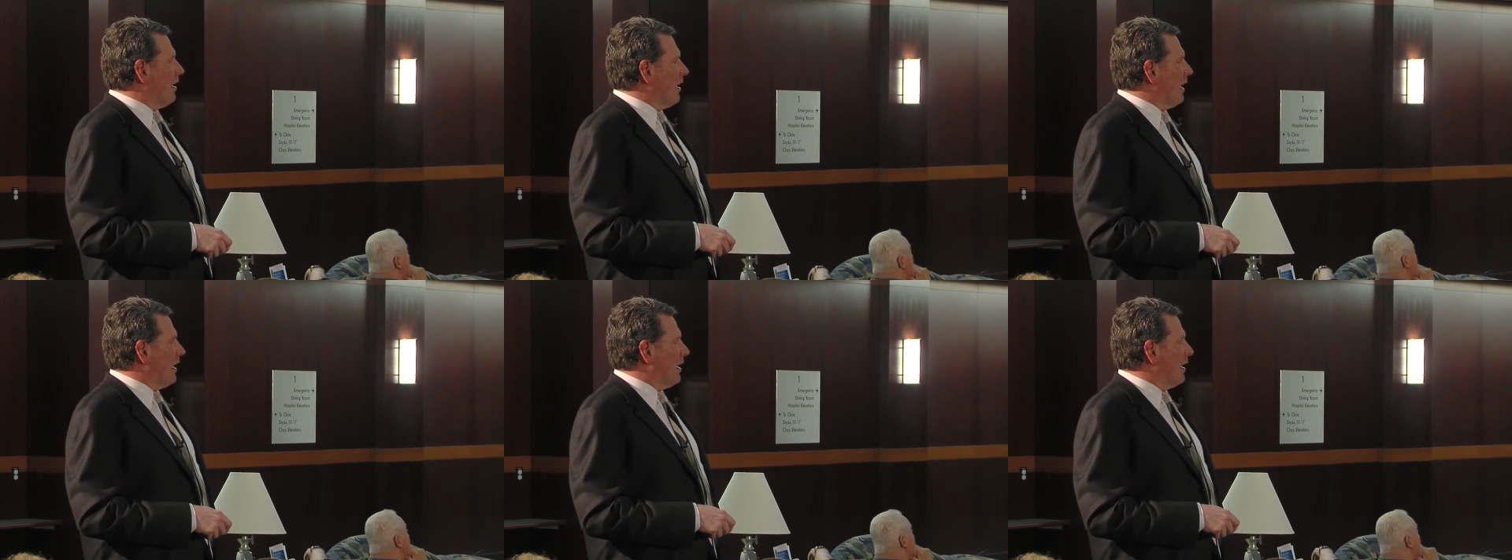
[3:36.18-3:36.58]

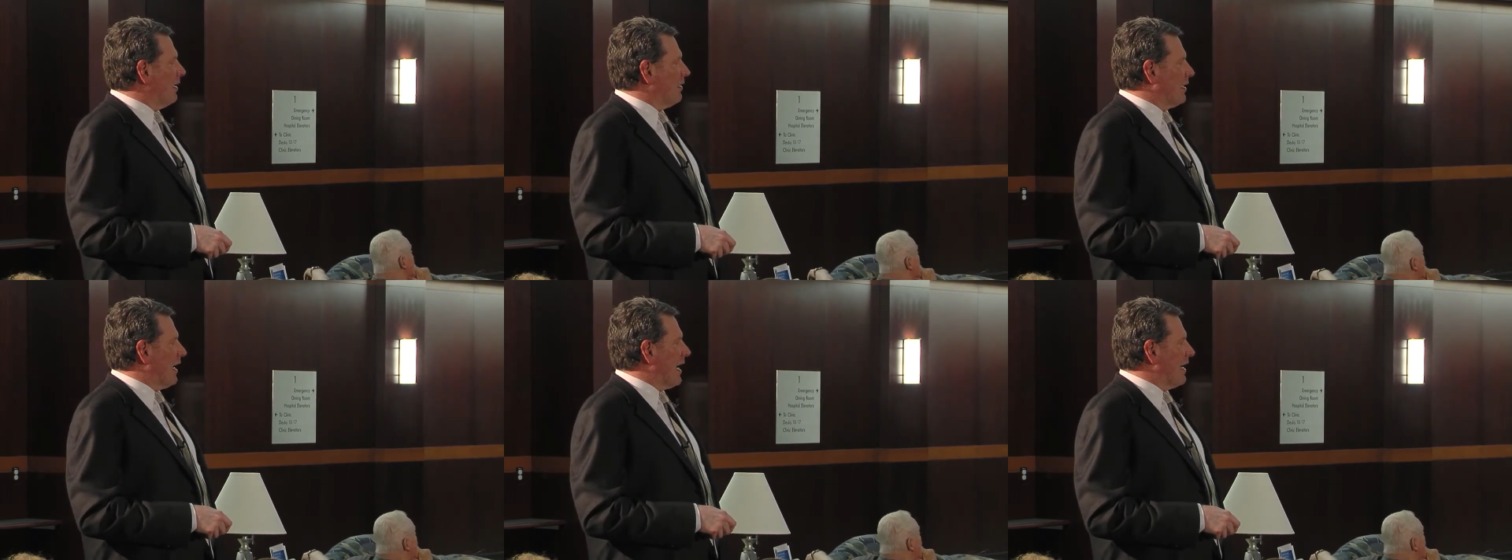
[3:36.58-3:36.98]
uh,
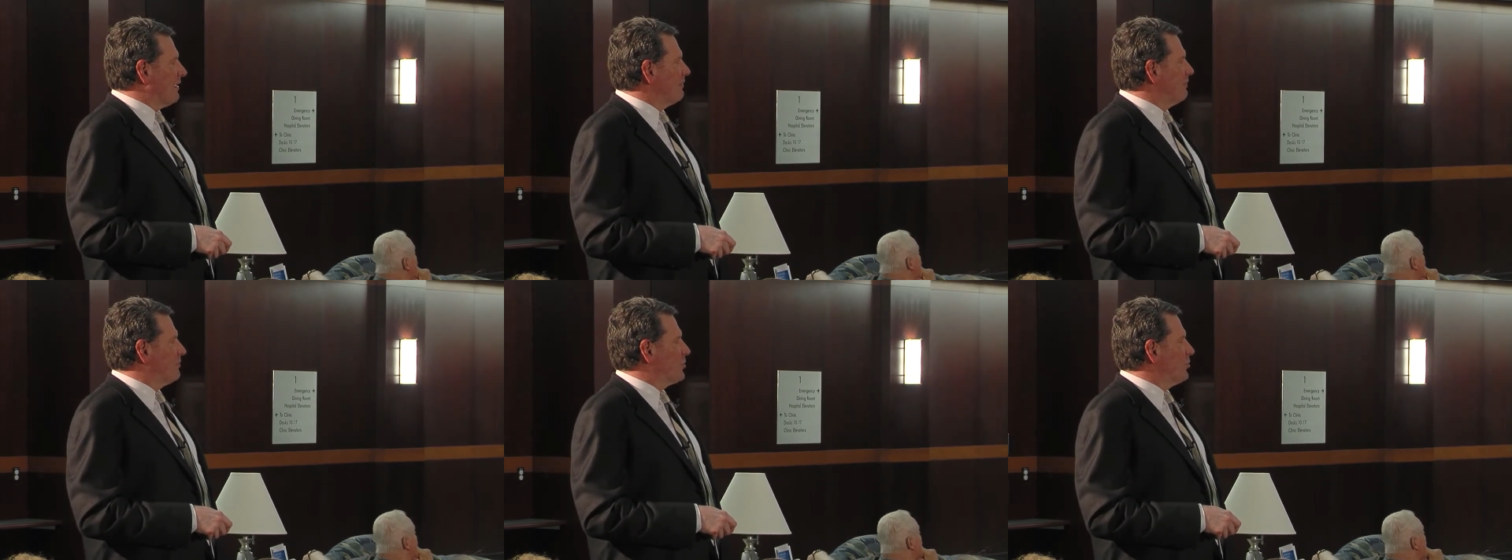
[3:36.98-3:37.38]
I
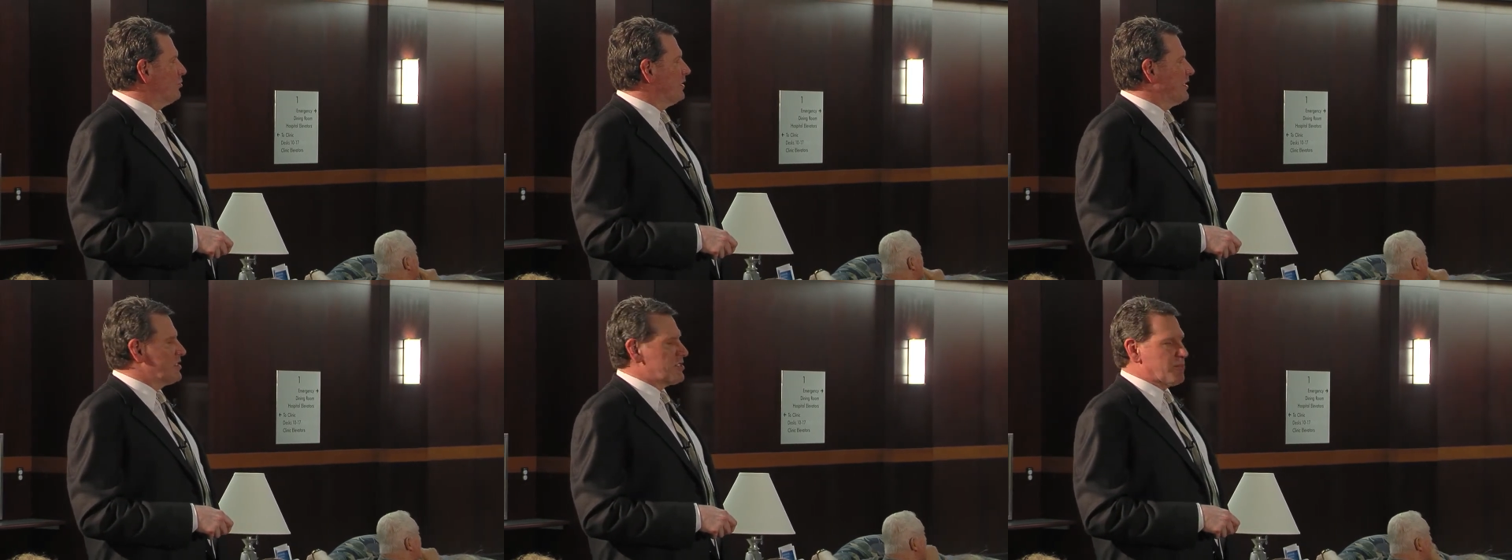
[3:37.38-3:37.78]

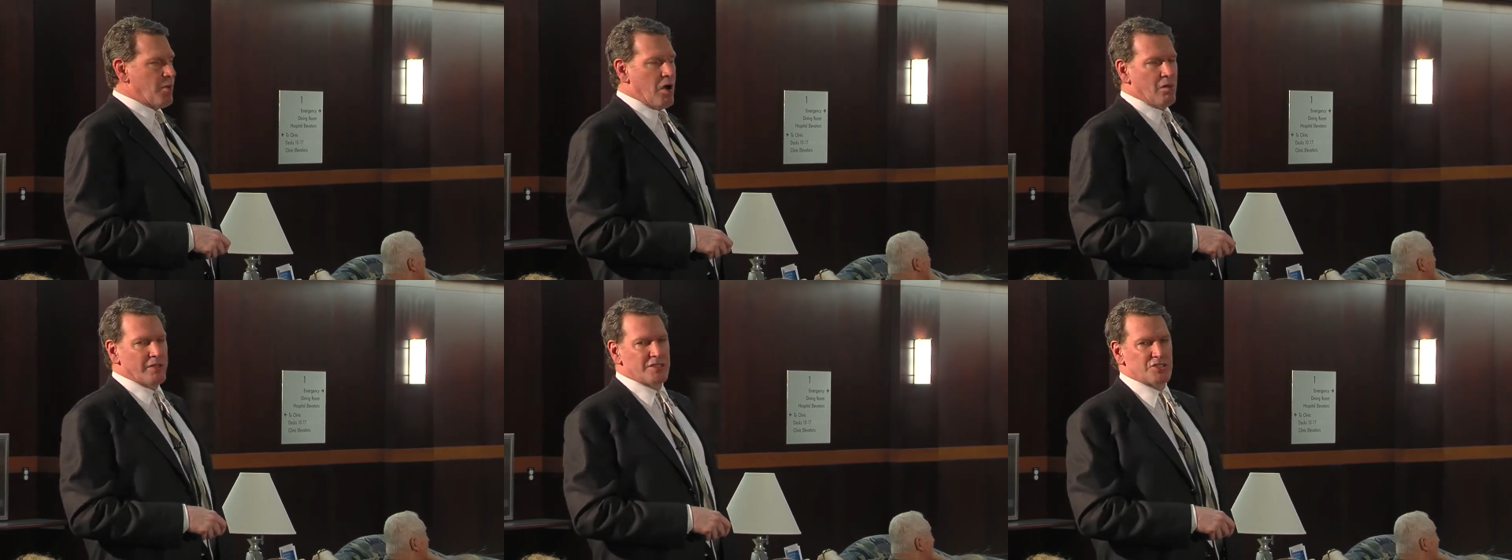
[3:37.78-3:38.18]
do these
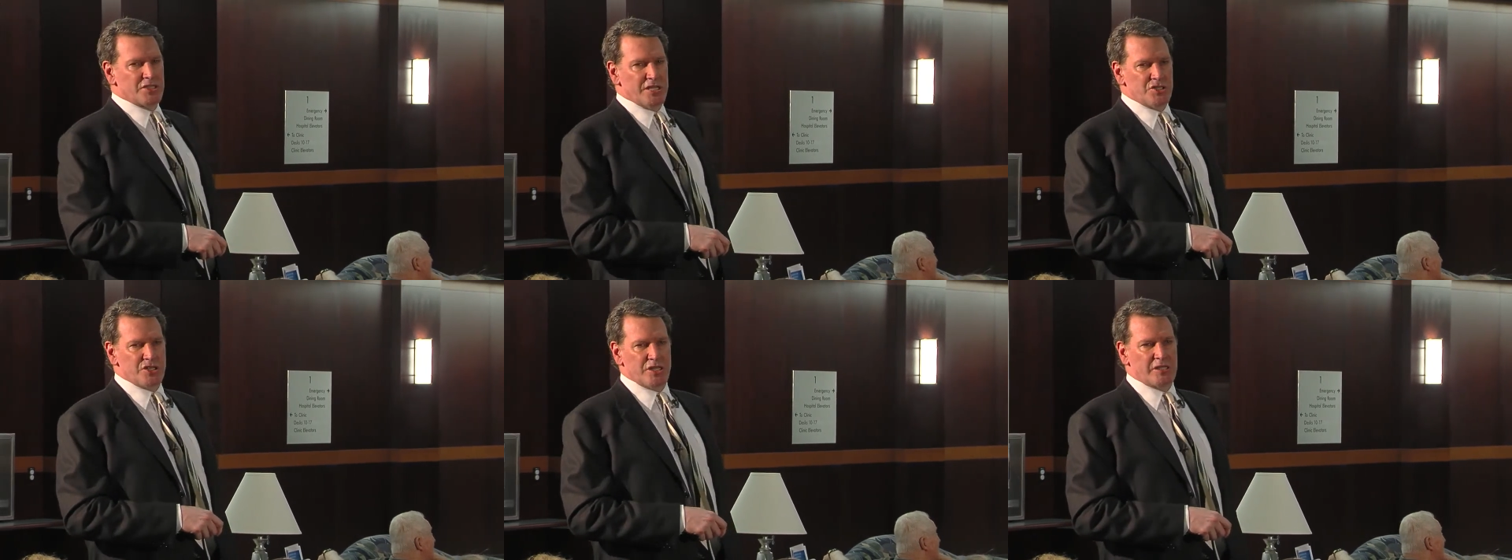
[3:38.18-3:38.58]
small
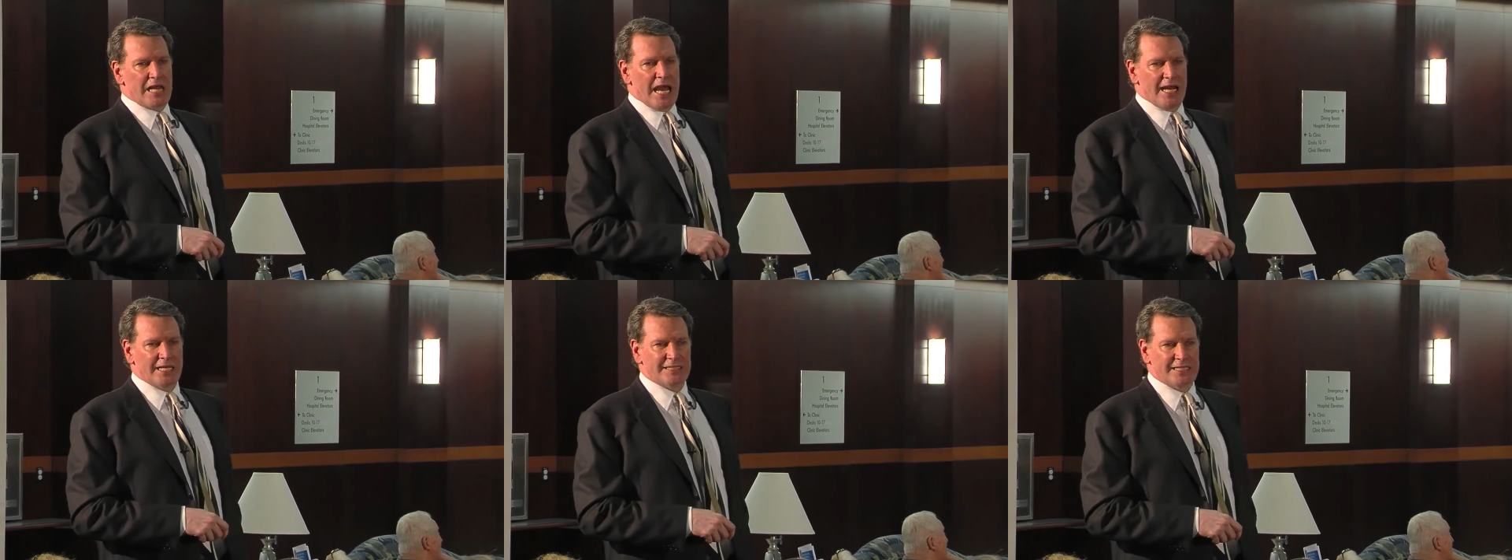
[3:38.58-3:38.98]
incision
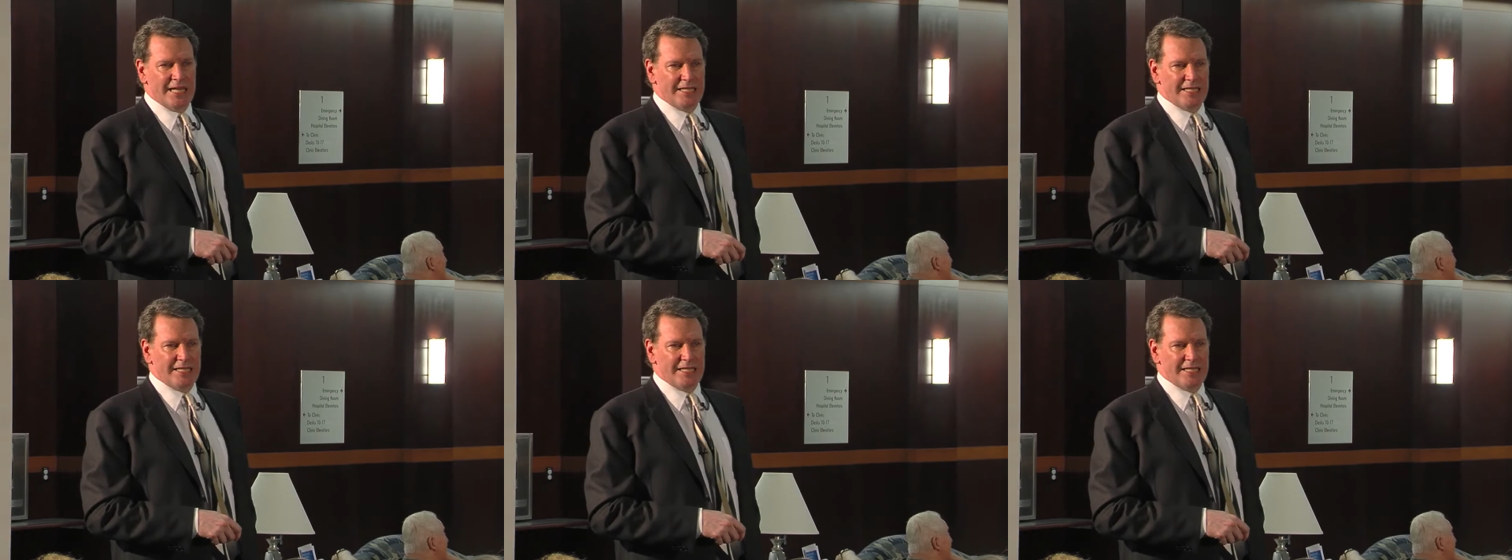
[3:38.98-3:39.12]
kind of